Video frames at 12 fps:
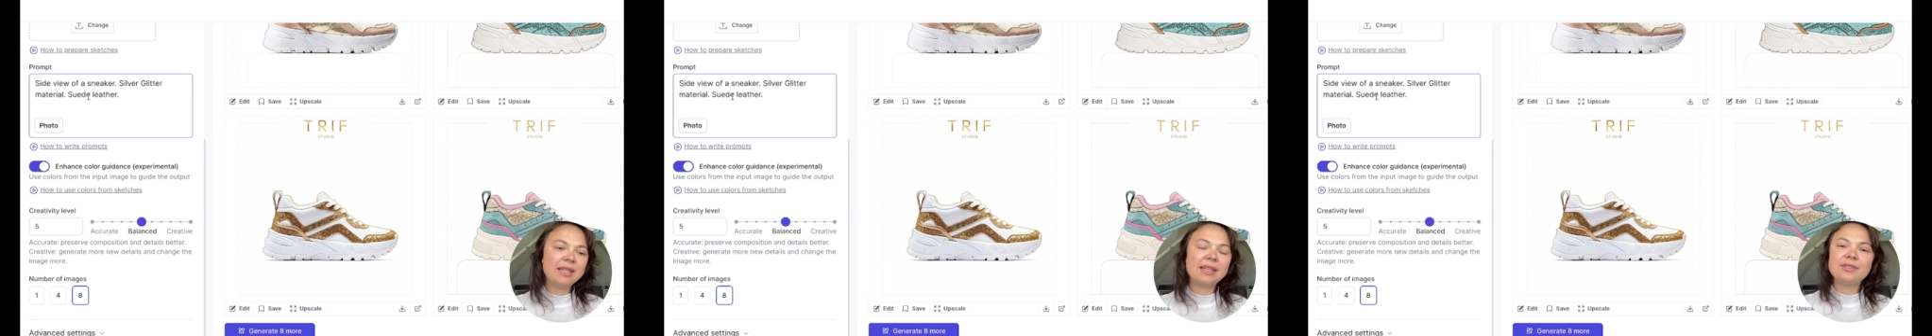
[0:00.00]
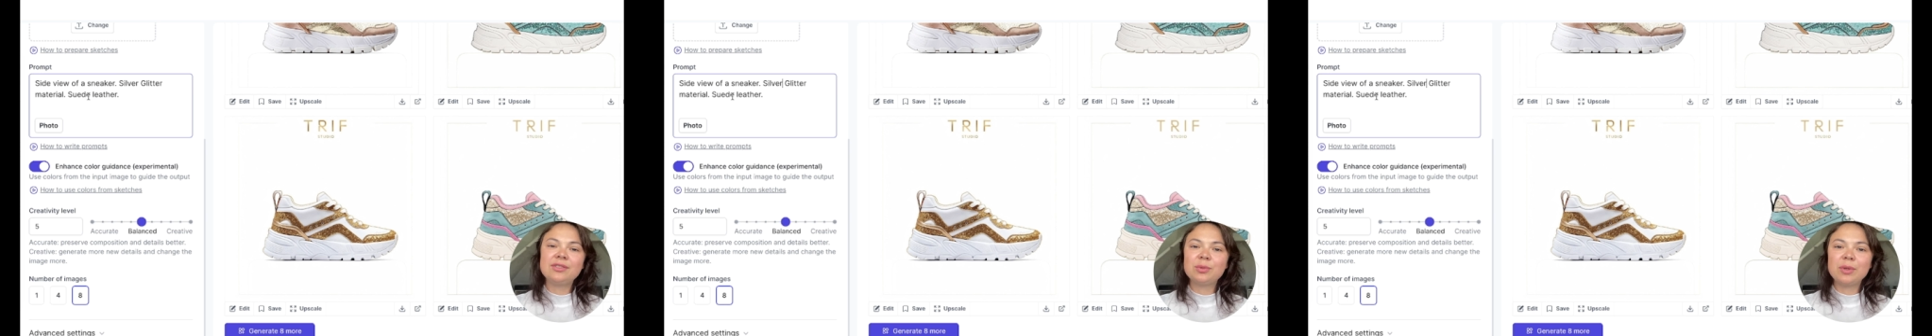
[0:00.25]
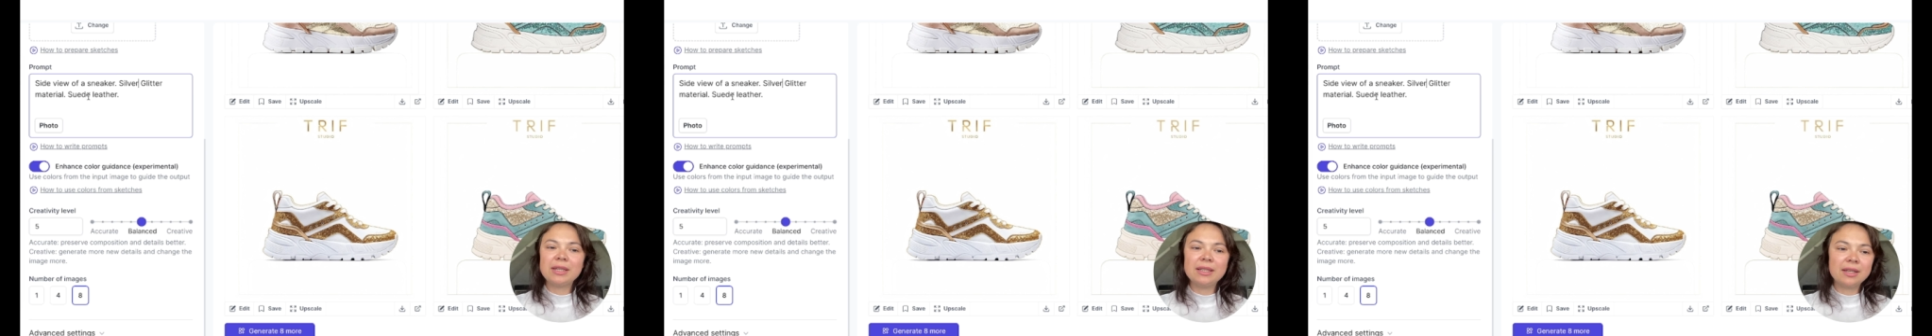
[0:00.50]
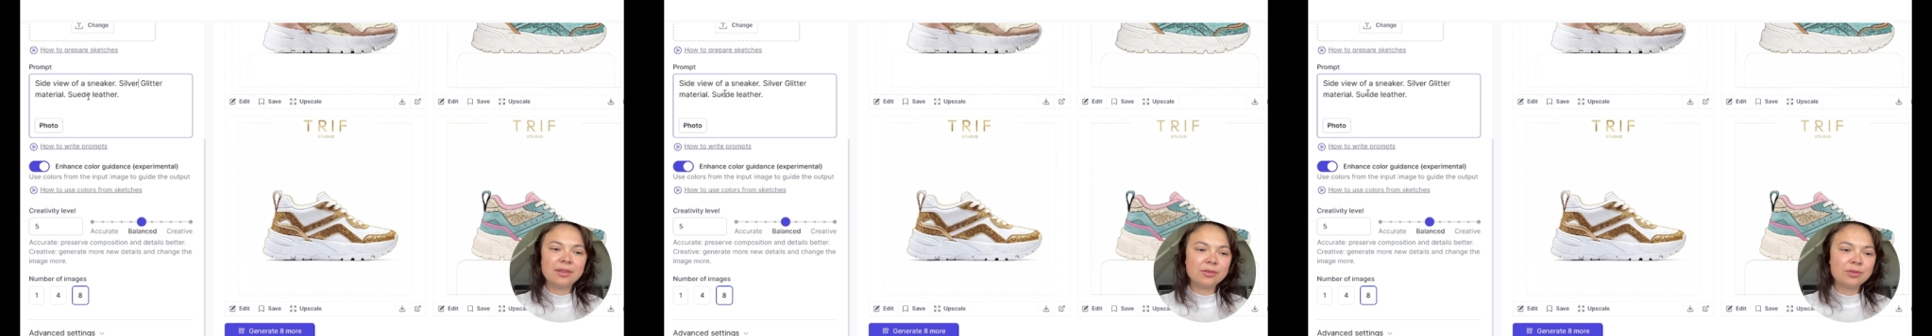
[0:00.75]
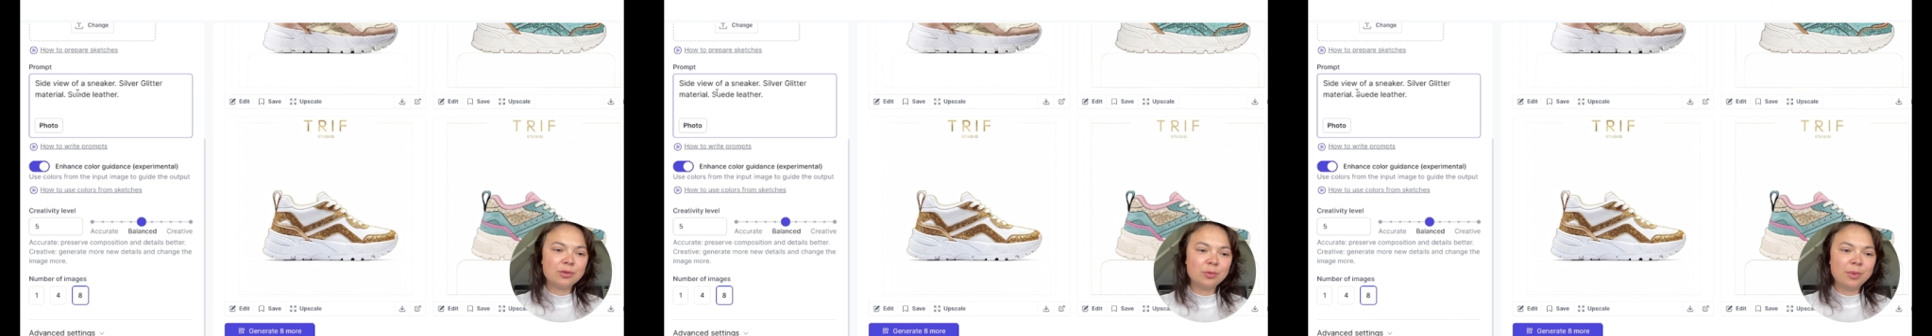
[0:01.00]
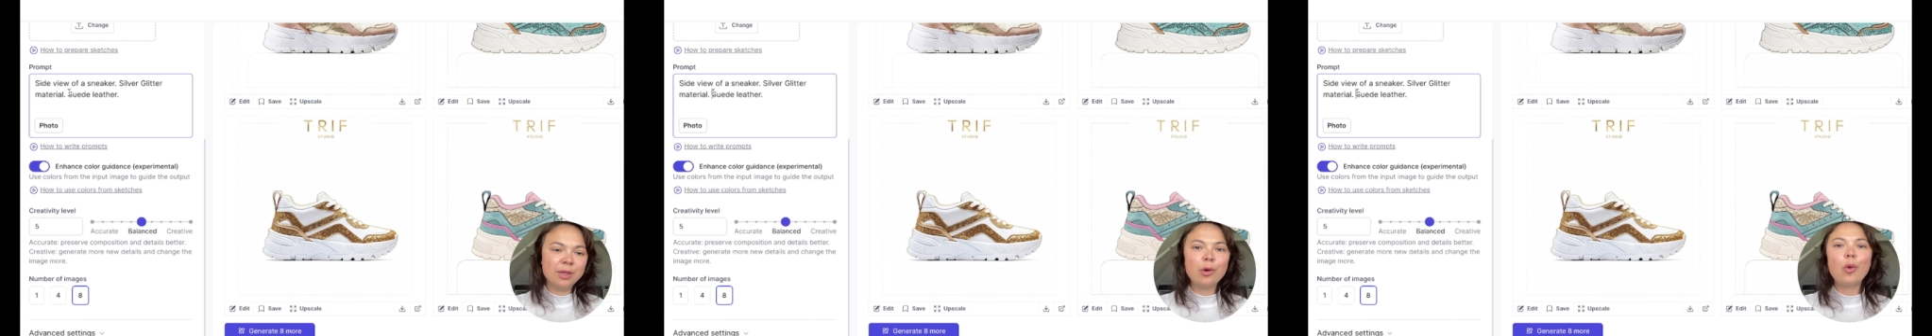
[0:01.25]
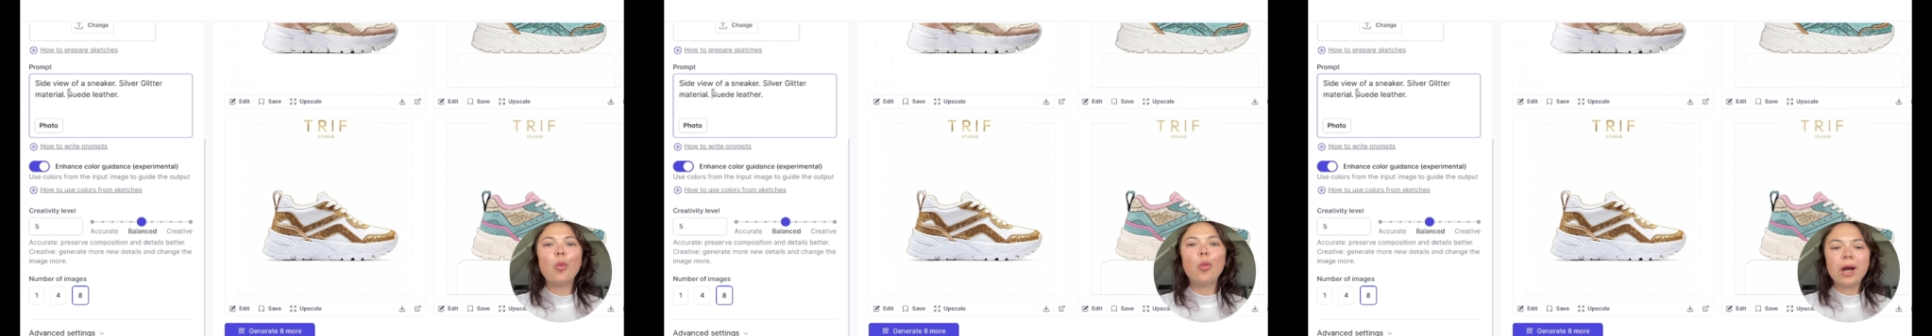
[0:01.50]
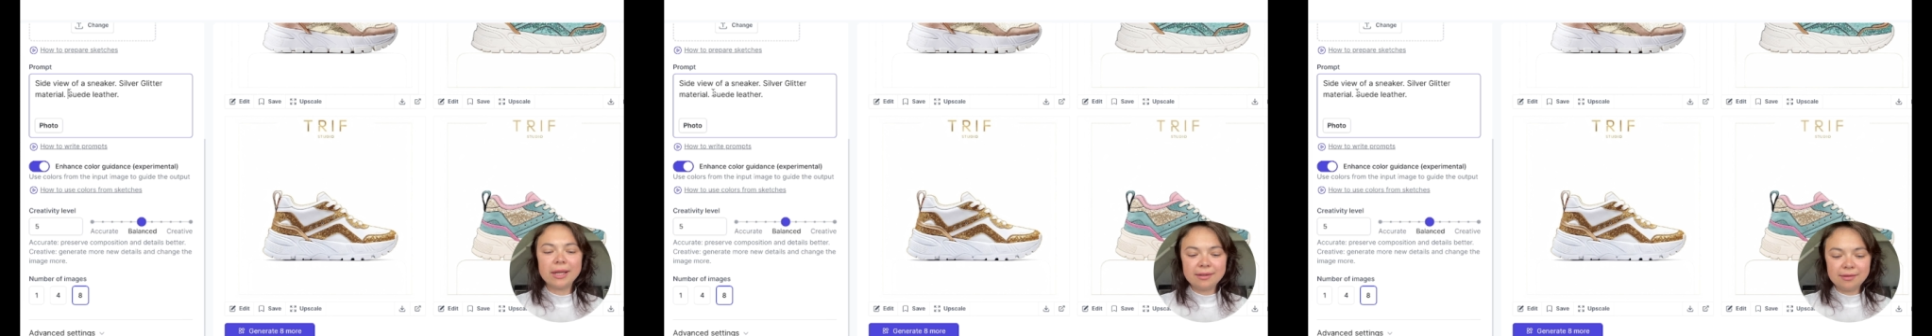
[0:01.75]
and suede leather should be
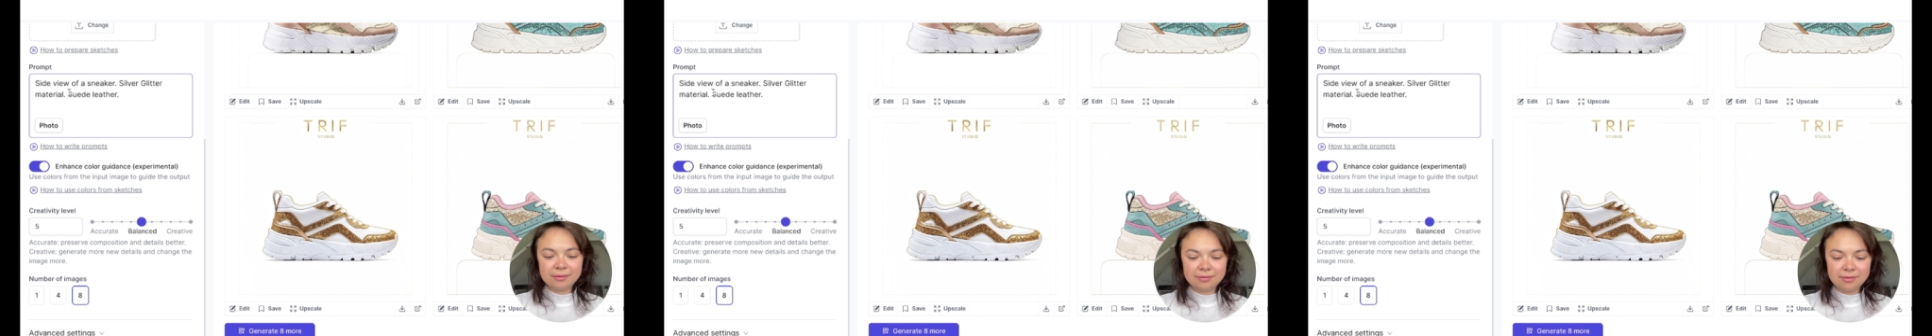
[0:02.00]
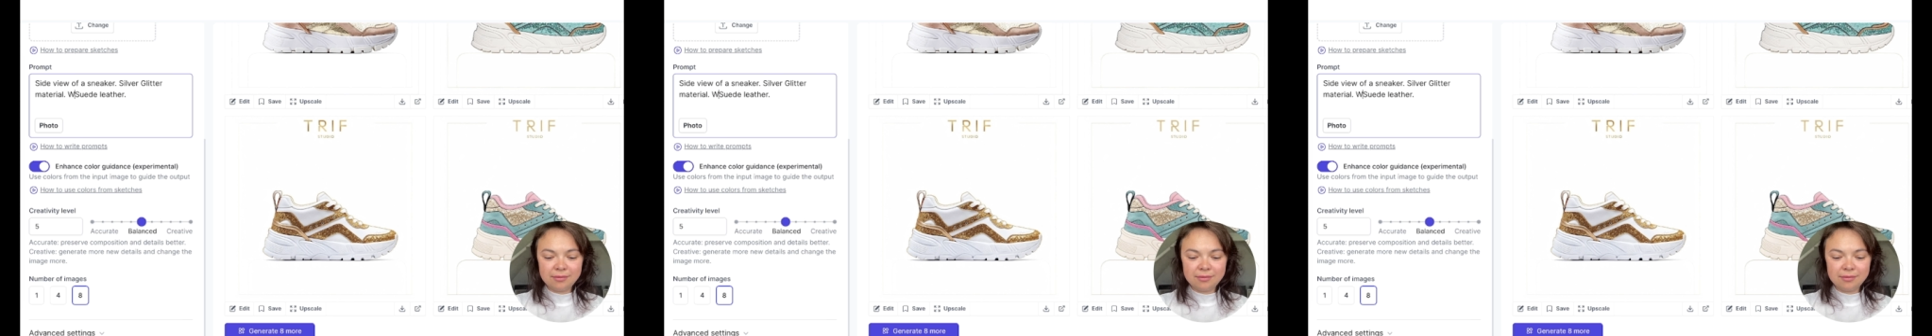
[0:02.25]
white